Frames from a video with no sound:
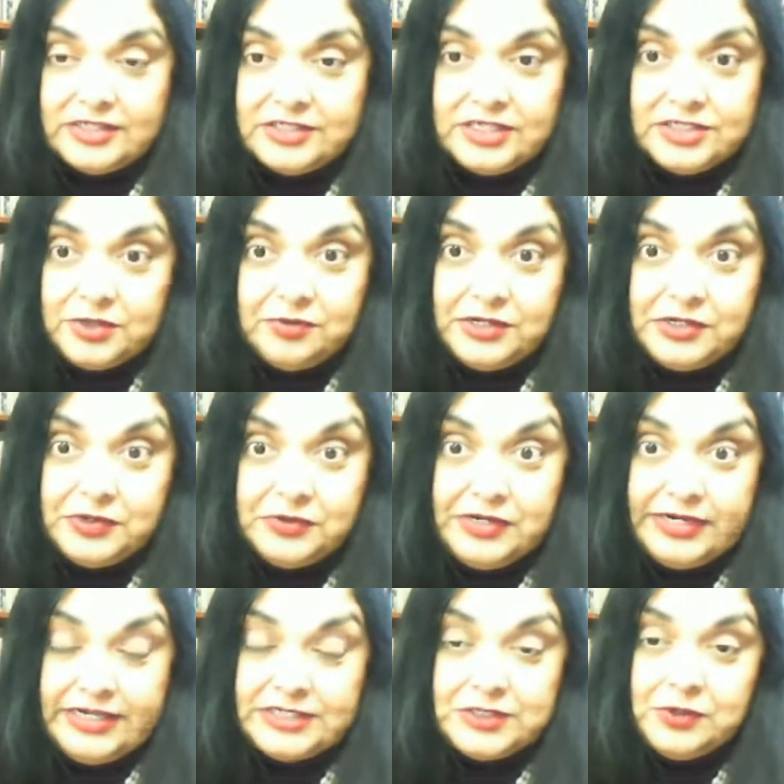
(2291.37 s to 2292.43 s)
the Soviet
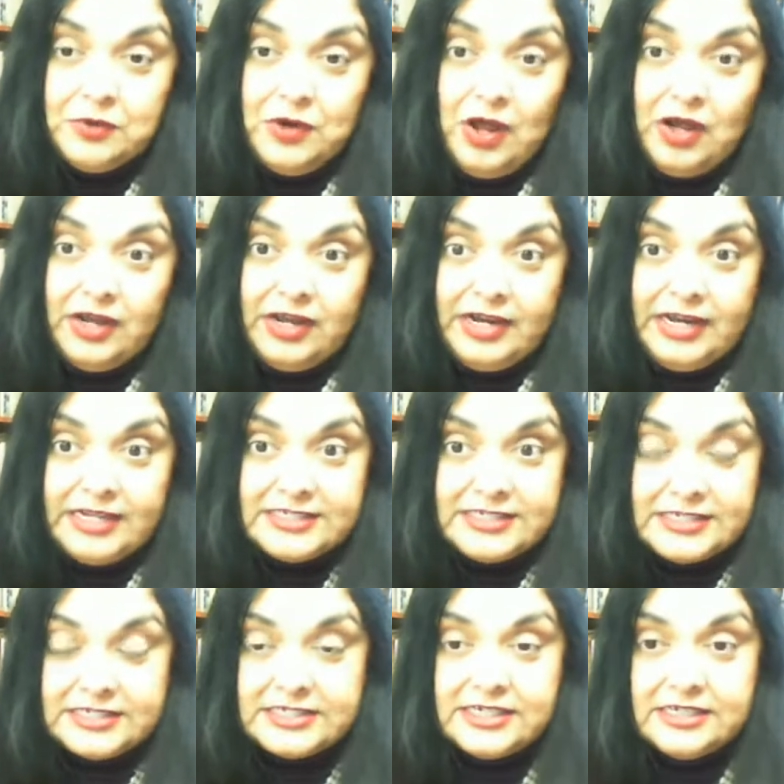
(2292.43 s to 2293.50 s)
Union is no longer in
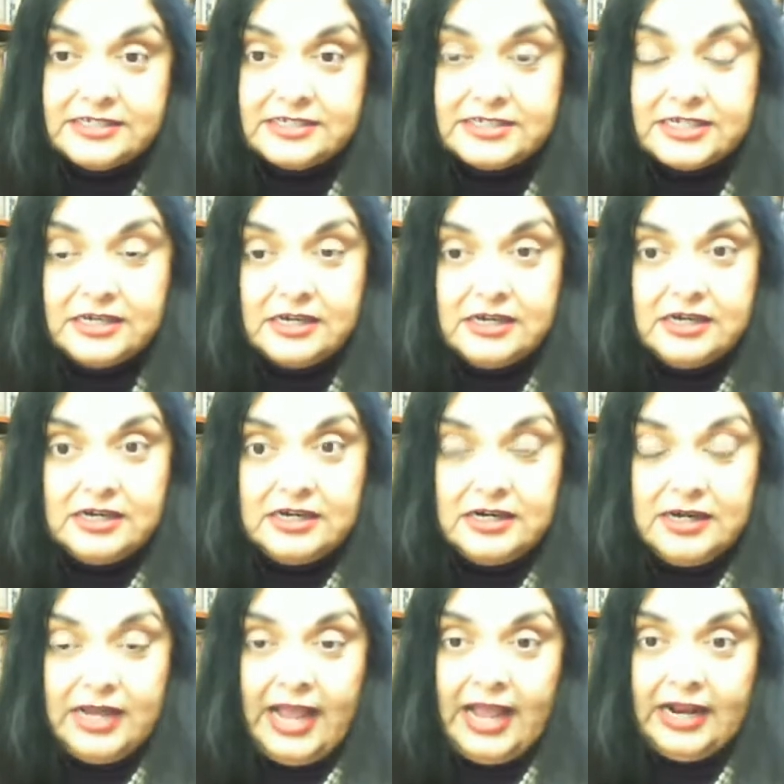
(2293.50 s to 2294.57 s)
existence,
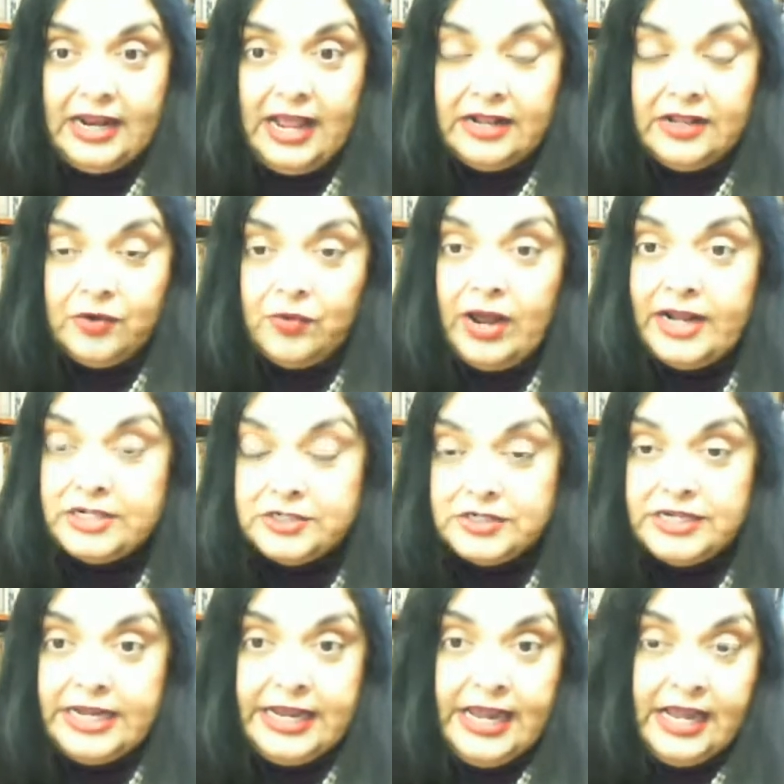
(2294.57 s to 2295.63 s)
and the right
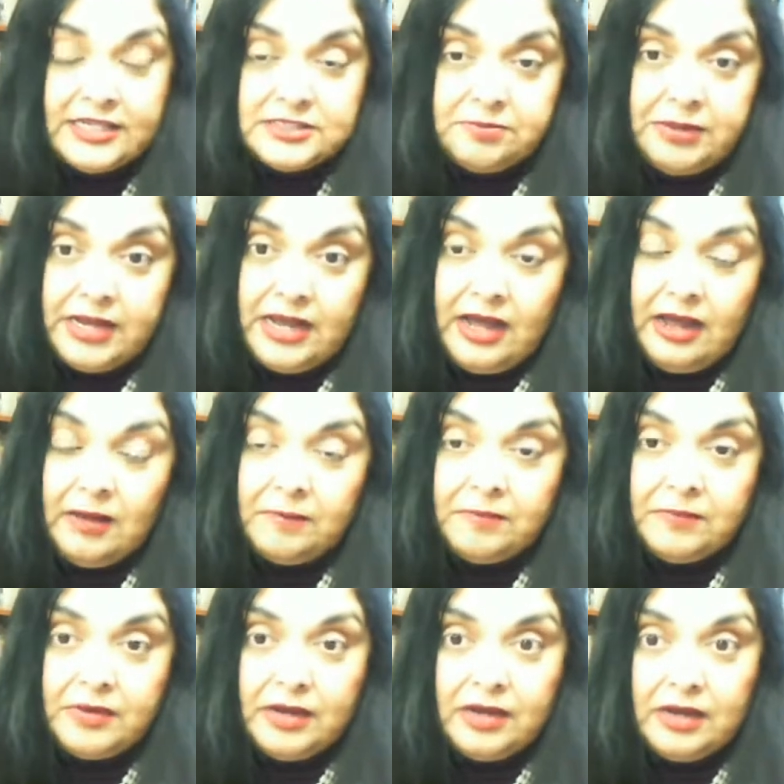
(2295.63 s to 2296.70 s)
today has
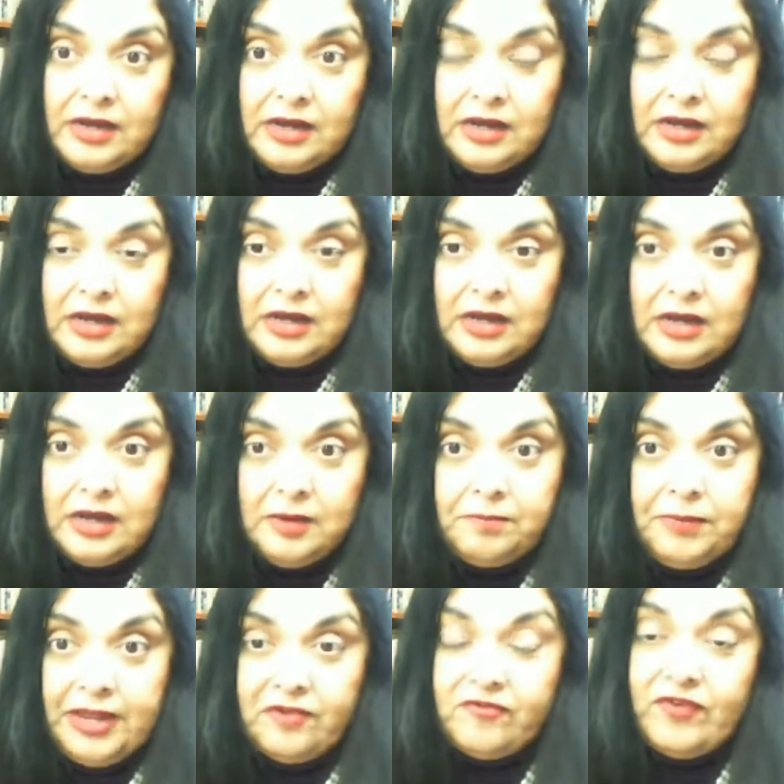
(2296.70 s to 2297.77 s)
become a
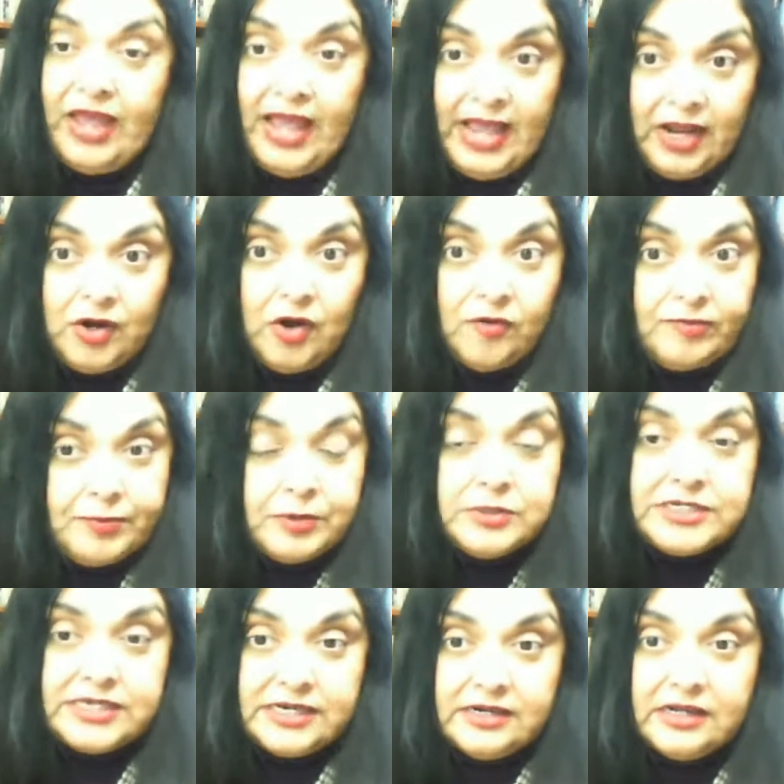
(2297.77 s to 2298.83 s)
big fan of
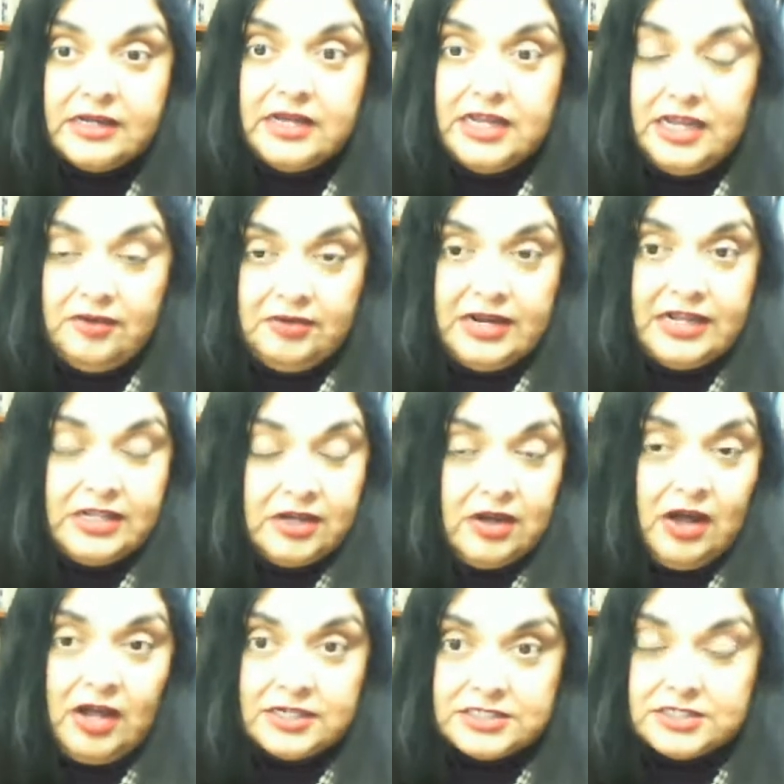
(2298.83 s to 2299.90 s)
Putin, even at the
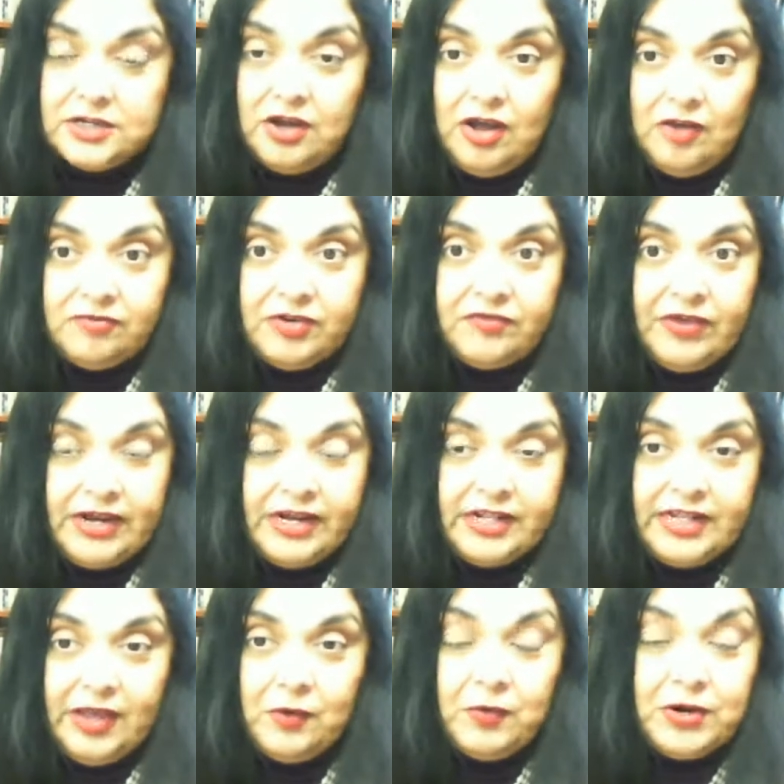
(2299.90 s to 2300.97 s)
cost of defending
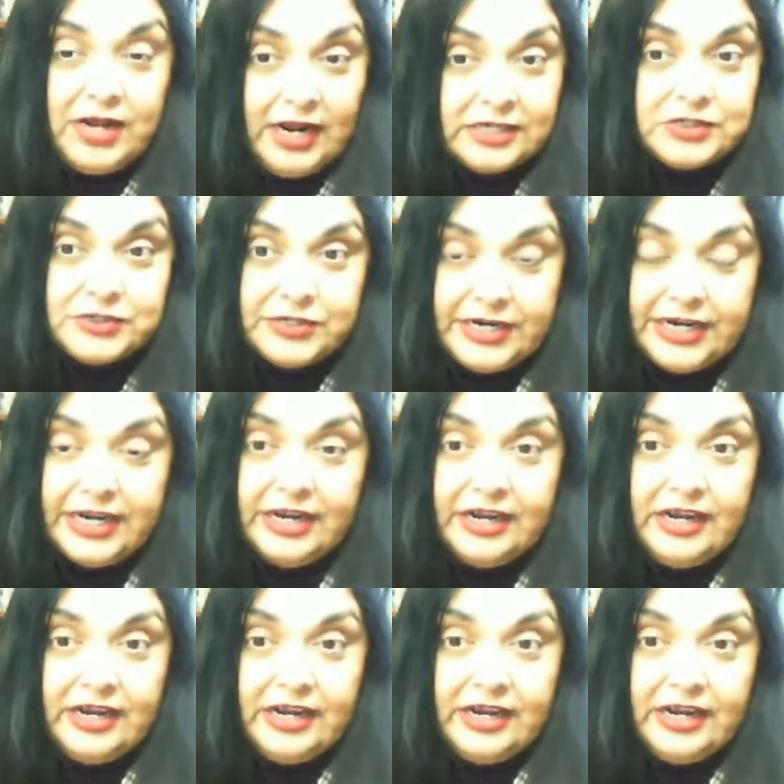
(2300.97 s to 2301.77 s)
their own country,